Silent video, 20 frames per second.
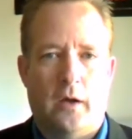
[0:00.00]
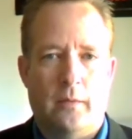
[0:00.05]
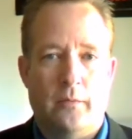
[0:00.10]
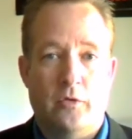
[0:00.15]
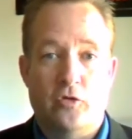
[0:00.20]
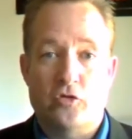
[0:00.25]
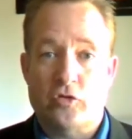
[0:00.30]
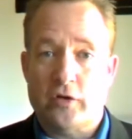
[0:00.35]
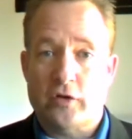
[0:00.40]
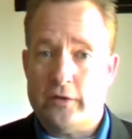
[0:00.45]

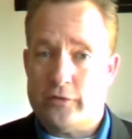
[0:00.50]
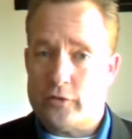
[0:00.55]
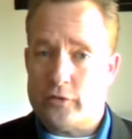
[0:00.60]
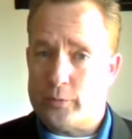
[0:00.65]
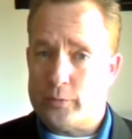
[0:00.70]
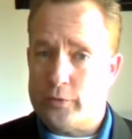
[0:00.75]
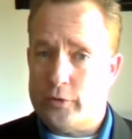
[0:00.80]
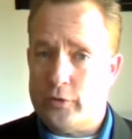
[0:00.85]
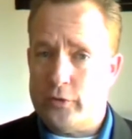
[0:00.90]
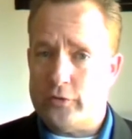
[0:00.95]
Usually if
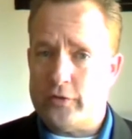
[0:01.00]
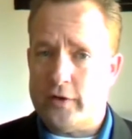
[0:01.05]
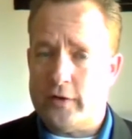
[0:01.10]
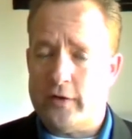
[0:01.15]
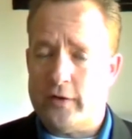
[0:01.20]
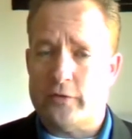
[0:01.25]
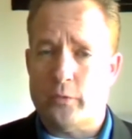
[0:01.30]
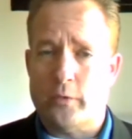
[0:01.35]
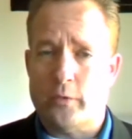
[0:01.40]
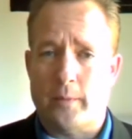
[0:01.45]
you're producing
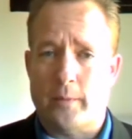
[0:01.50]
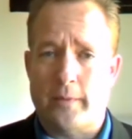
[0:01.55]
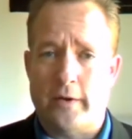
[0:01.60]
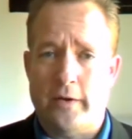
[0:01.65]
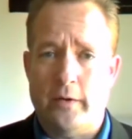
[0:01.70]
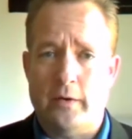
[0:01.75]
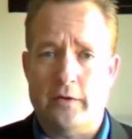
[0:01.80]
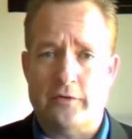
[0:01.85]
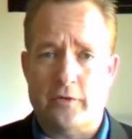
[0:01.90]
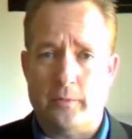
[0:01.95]
this in one of my
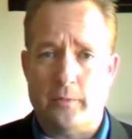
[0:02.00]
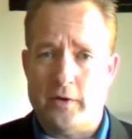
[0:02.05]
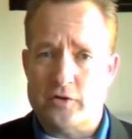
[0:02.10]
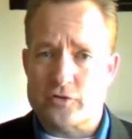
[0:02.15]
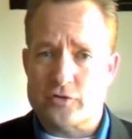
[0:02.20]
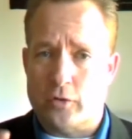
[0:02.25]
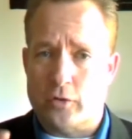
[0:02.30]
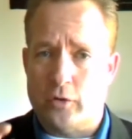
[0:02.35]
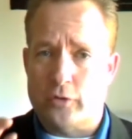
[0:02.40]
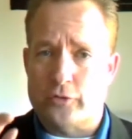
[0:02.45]
units, it
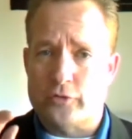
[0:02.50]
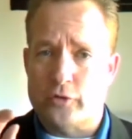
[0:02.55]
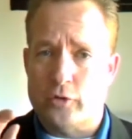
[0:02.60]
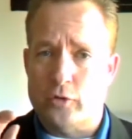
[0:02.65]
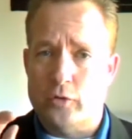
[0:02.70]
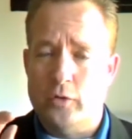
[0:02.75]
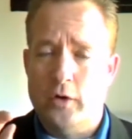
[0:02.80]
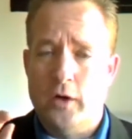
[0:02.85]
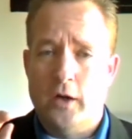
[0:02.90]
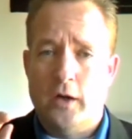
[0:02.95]
means you're
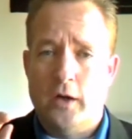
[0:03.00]
also